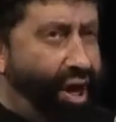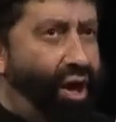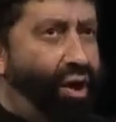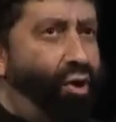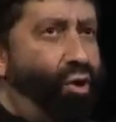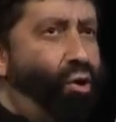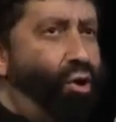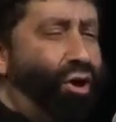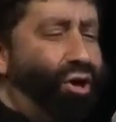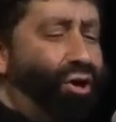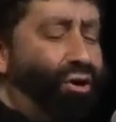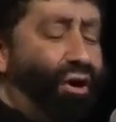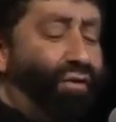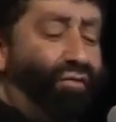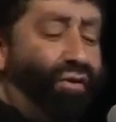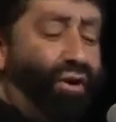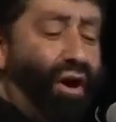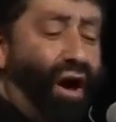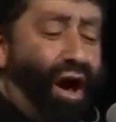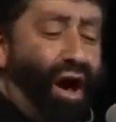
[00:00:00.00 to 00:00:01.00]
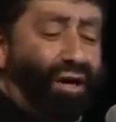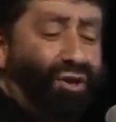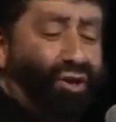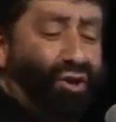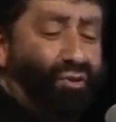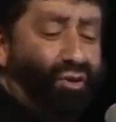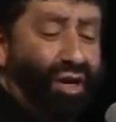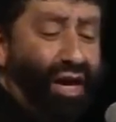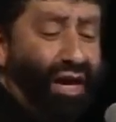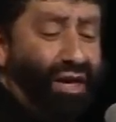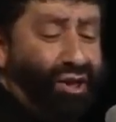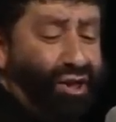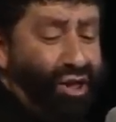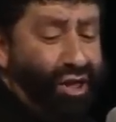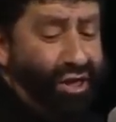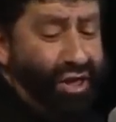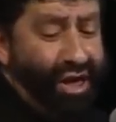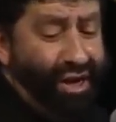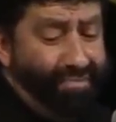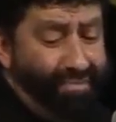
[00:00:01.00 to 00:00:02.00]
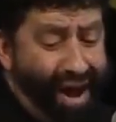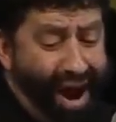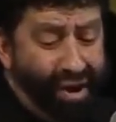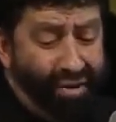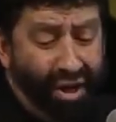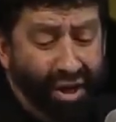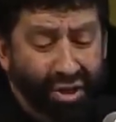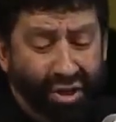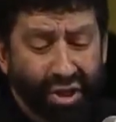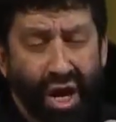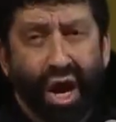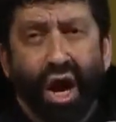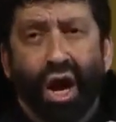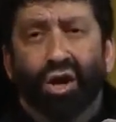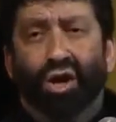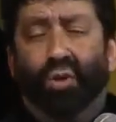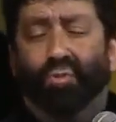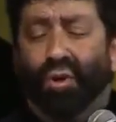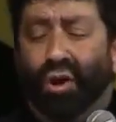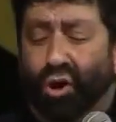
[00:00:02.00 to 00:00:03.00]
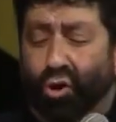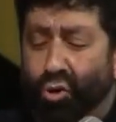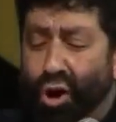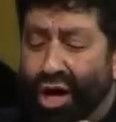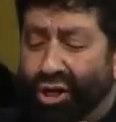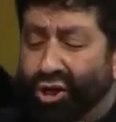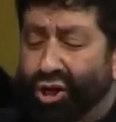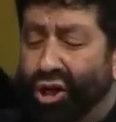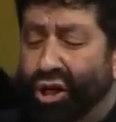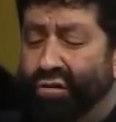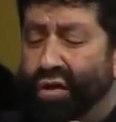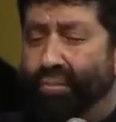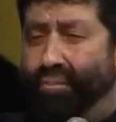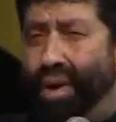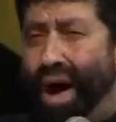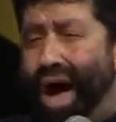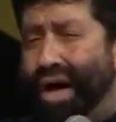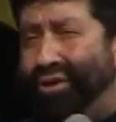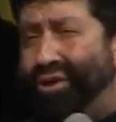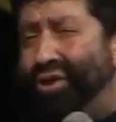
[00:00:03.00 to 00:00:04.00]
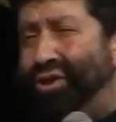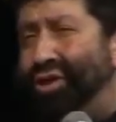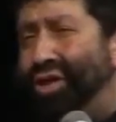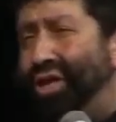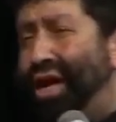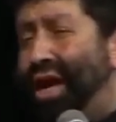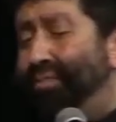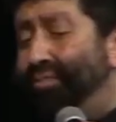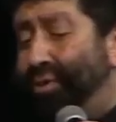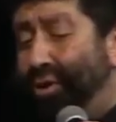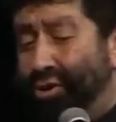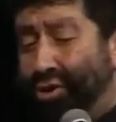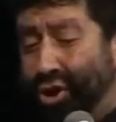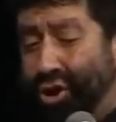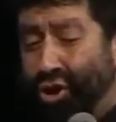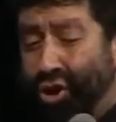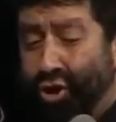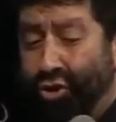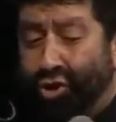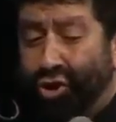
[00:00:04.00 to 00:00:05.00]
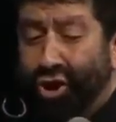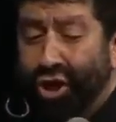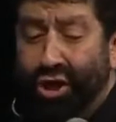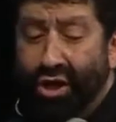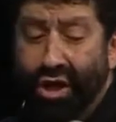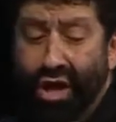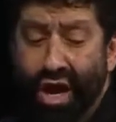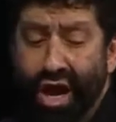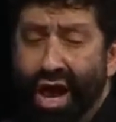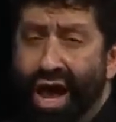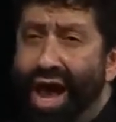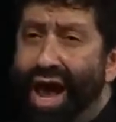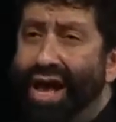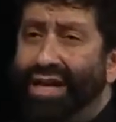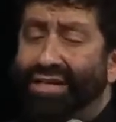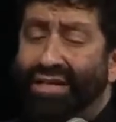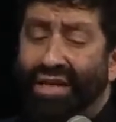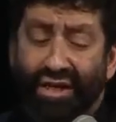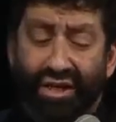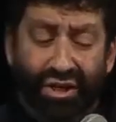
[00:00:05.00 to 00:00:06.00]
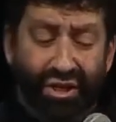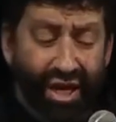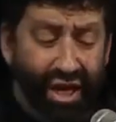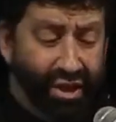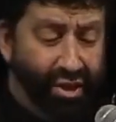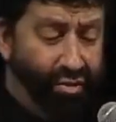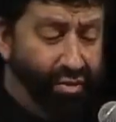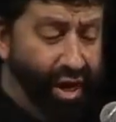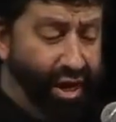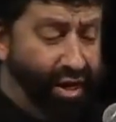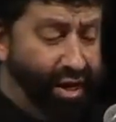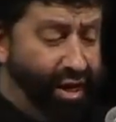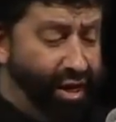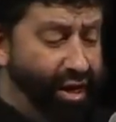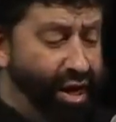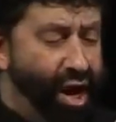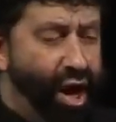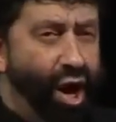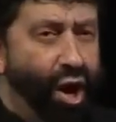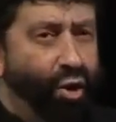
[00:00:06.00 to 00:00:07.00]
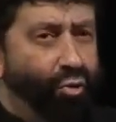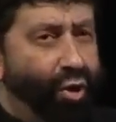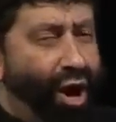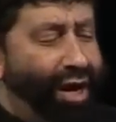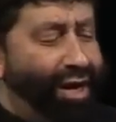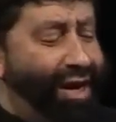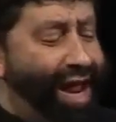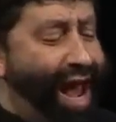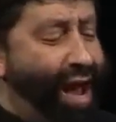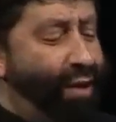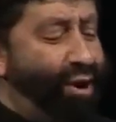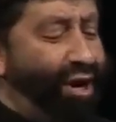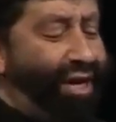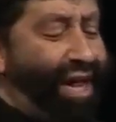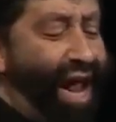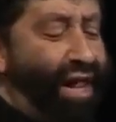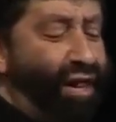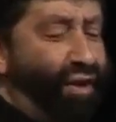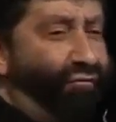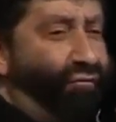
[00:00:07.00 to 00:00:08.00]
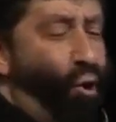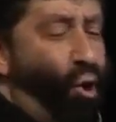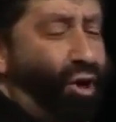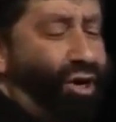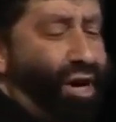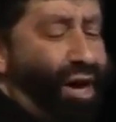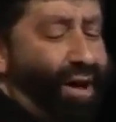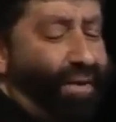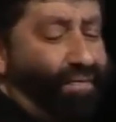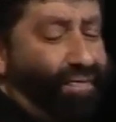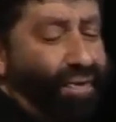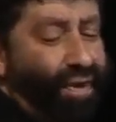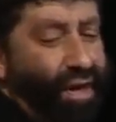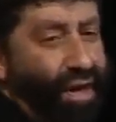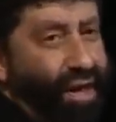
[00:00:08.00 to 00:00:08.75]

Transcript: the order of God's creation in marriage the progression of apostasy and persecution has accelerated. Right now in California,